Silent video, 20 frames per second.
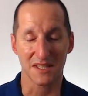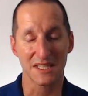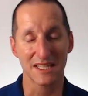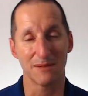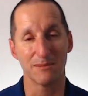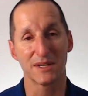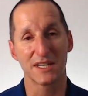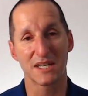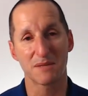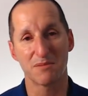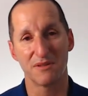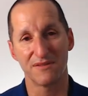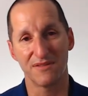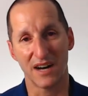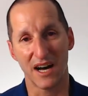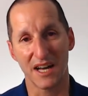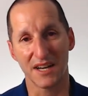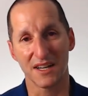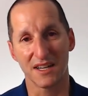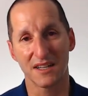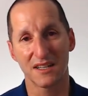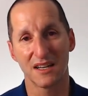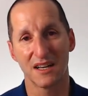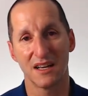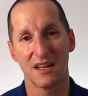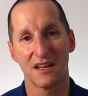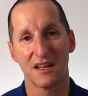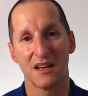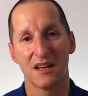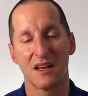that someone has provided,
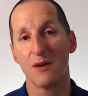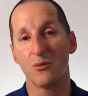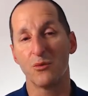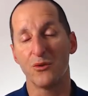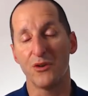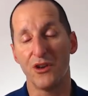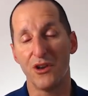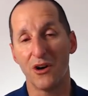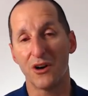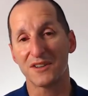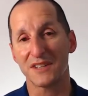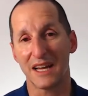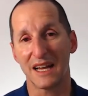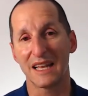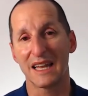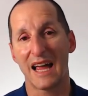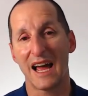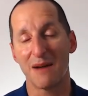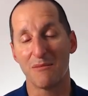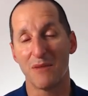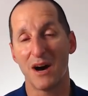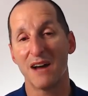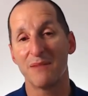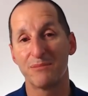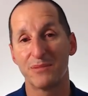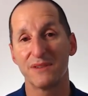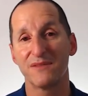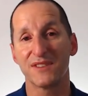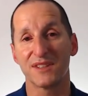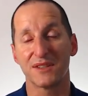I will not allow my
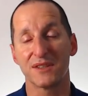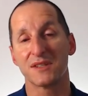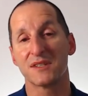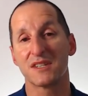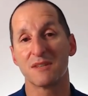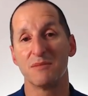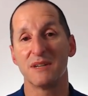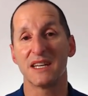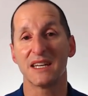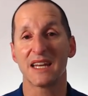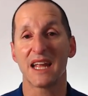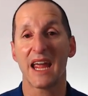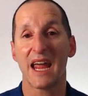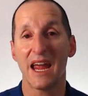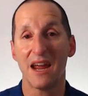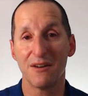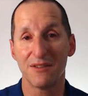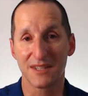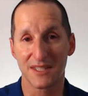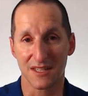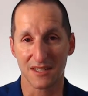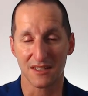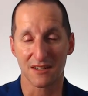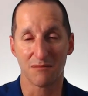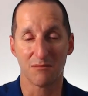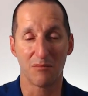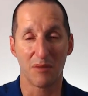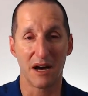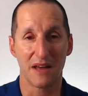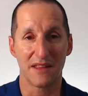privileges to be
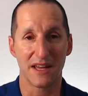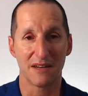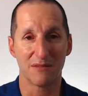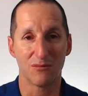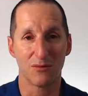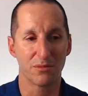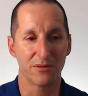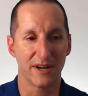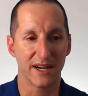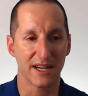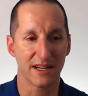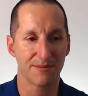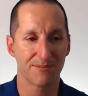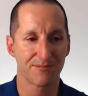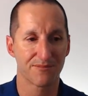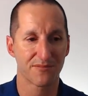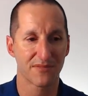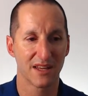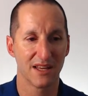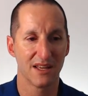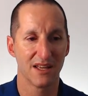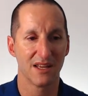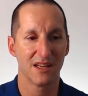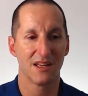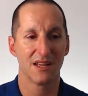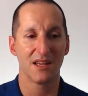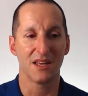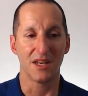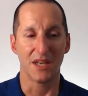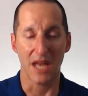inherited by that operator.
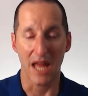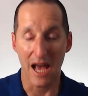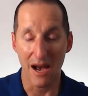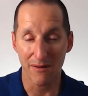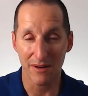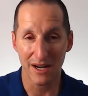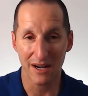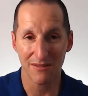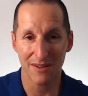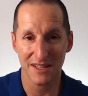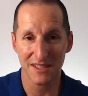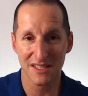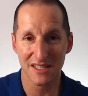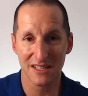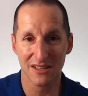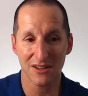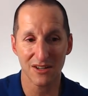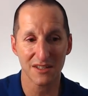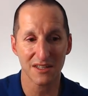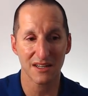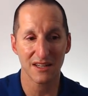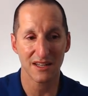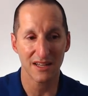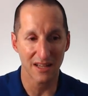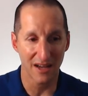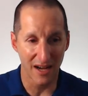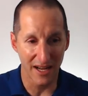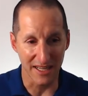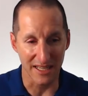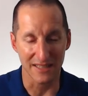Now when I run Scott,
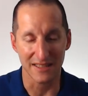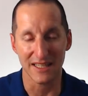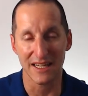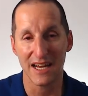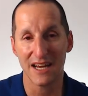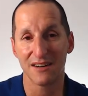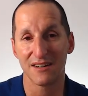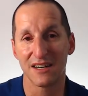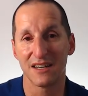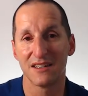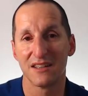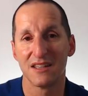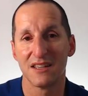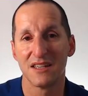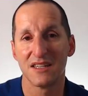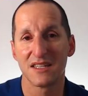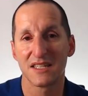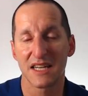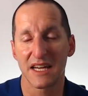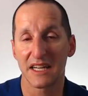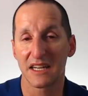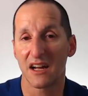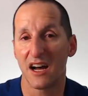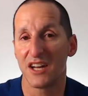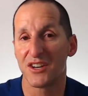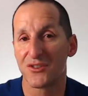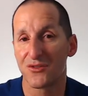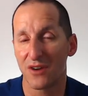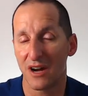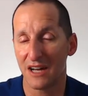I get the error saying
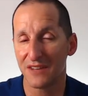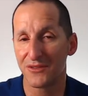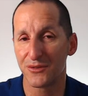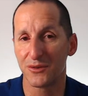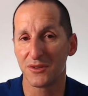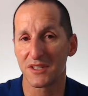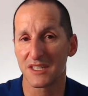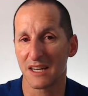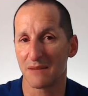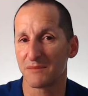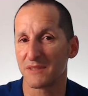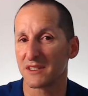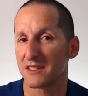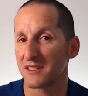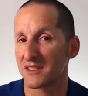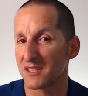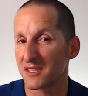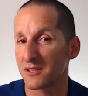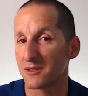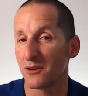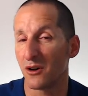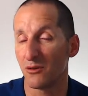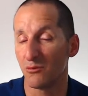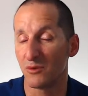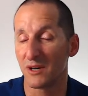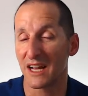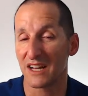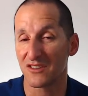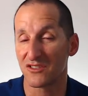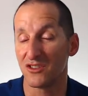I tried to do something that
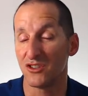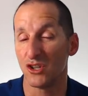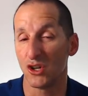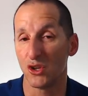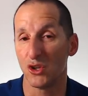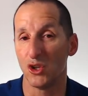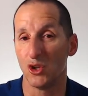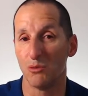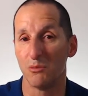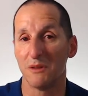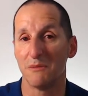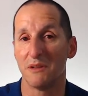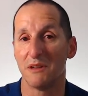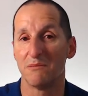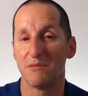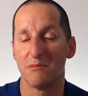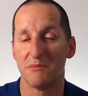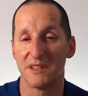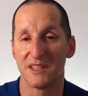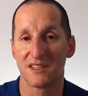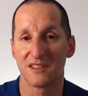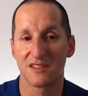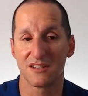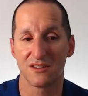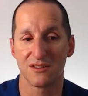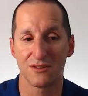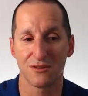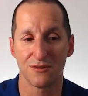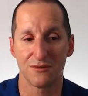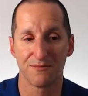Scott would actually not normally be permitted
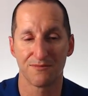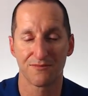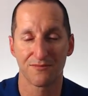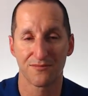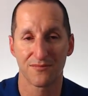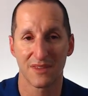to do.